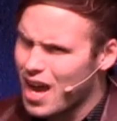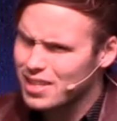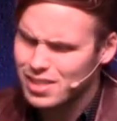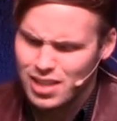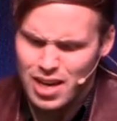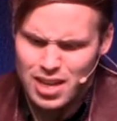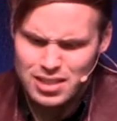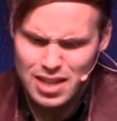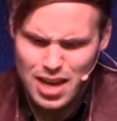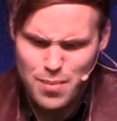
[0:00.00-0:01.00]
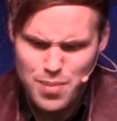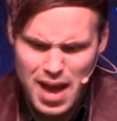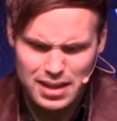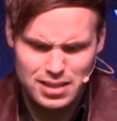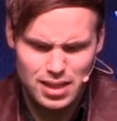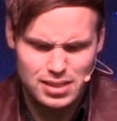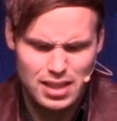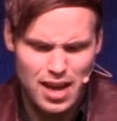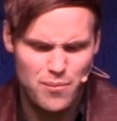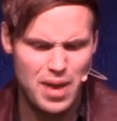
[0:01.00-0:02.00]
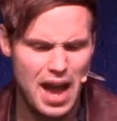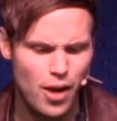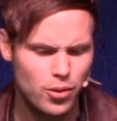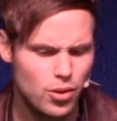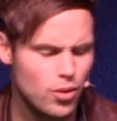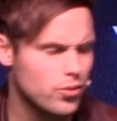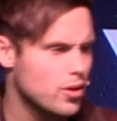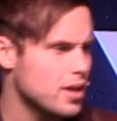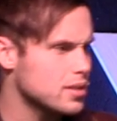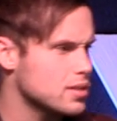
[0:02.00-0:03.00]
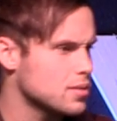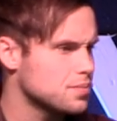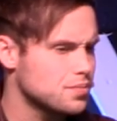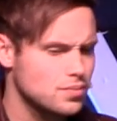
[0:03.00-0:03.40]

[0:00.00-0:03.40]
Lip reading: thoughts to impact us and have power over us.